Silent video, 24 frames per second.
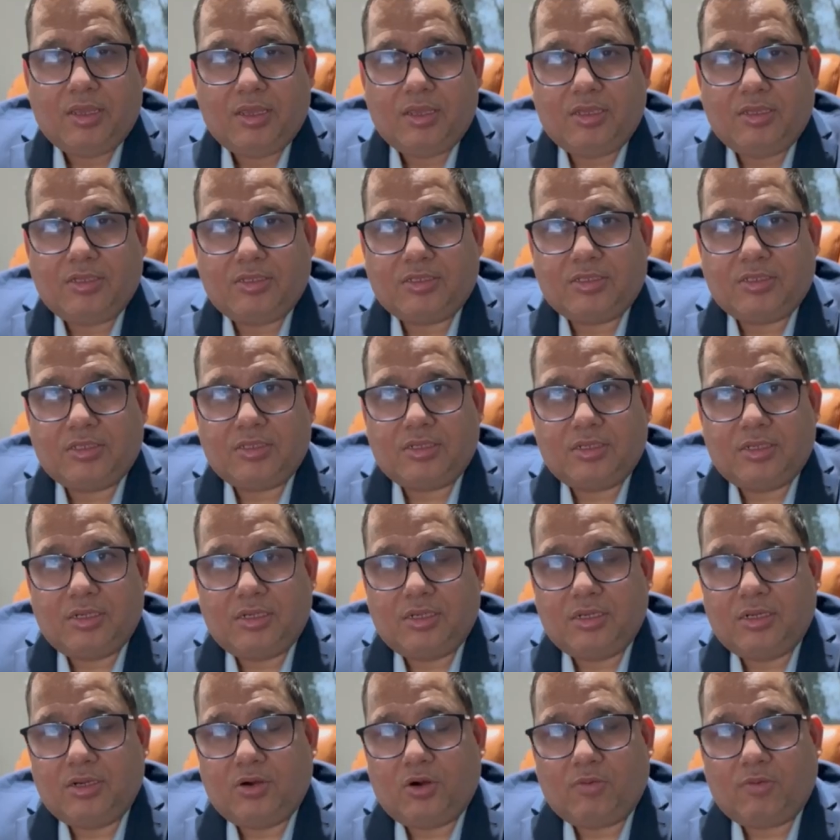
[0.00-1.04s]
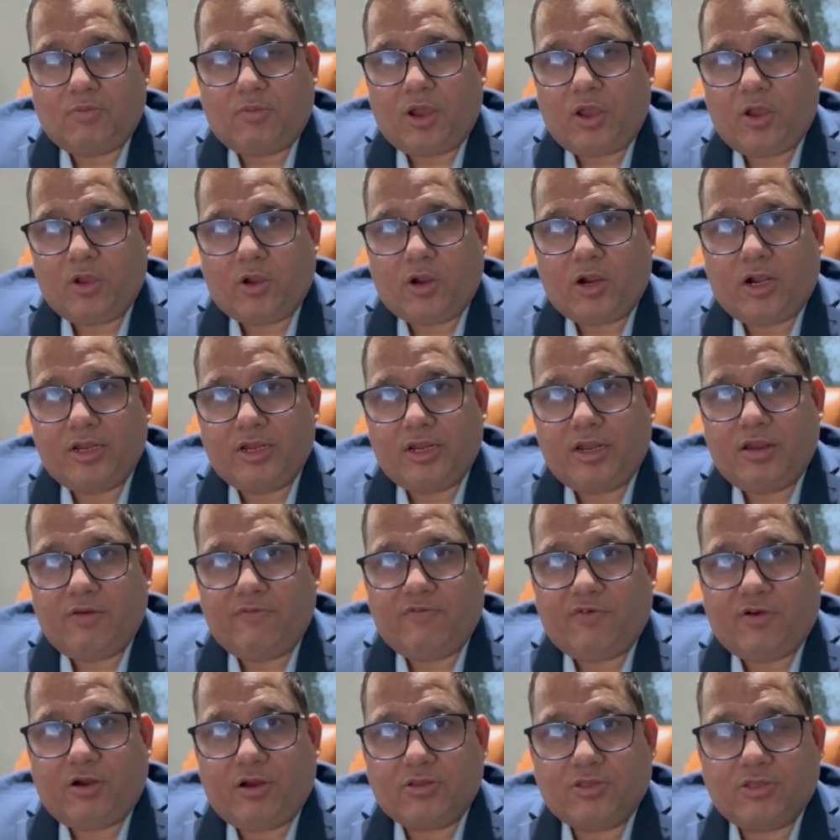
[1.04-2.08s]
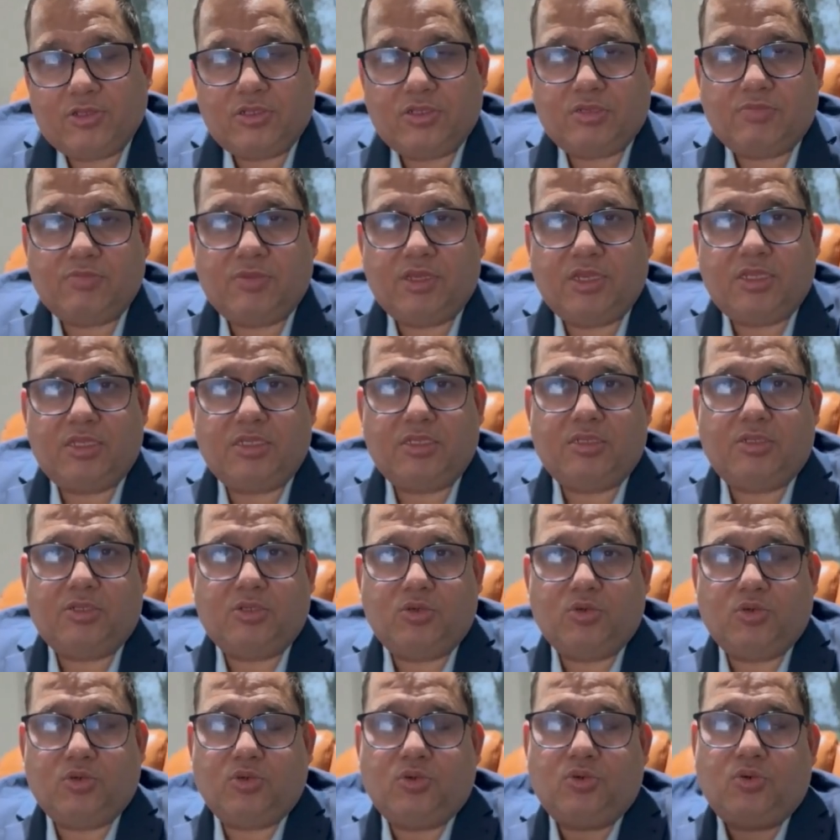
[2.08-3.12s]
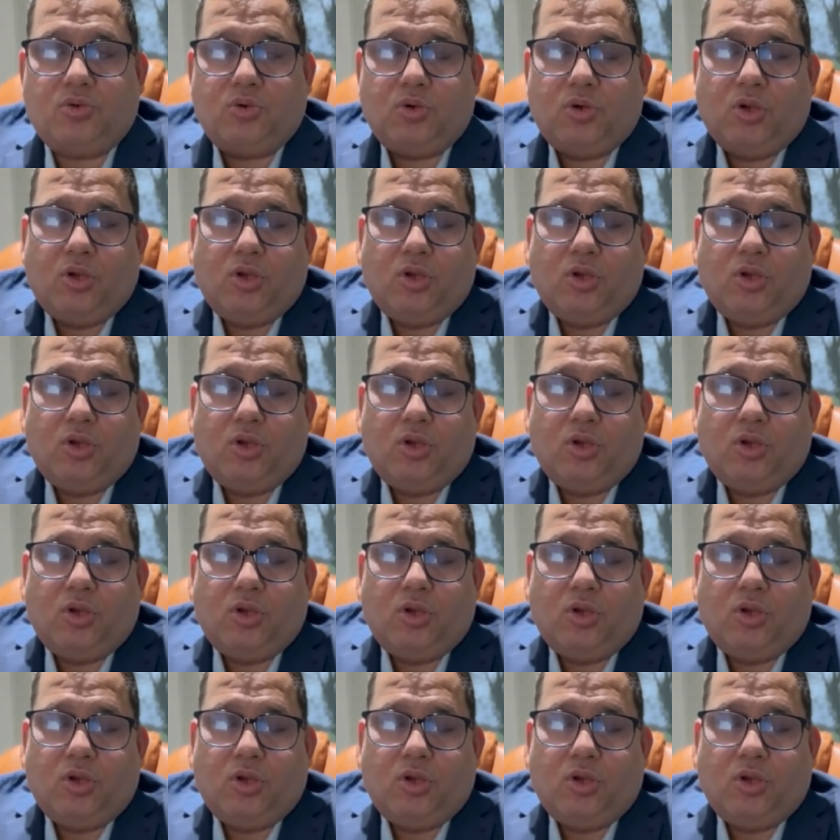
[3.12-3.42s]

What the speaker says: is or myocardial infarctions means due to